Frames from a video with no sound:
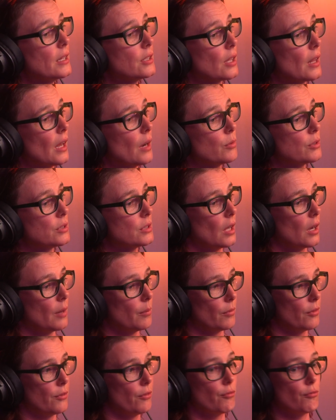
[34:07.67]
So that was
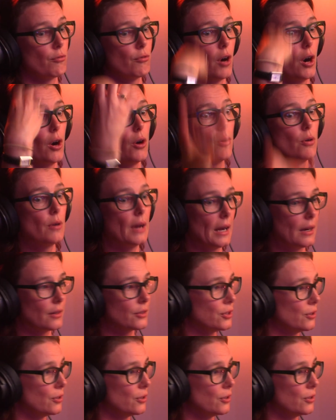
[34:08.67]
grown out